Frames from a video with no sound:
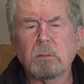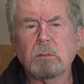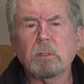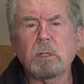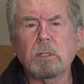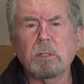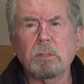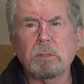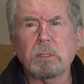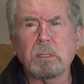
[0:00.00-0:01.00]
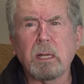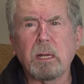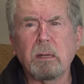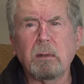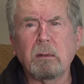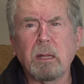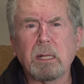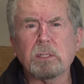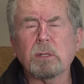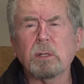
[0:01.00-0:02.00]
good news and
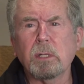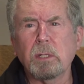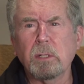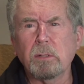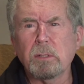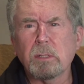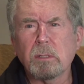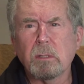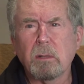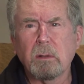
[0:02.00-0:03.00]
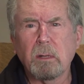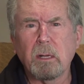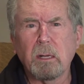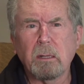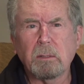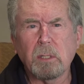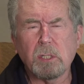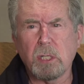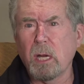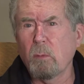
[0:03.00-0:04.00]
not so good news to
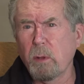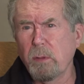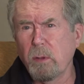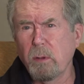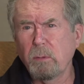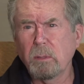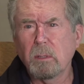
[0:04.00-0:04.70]
share with you.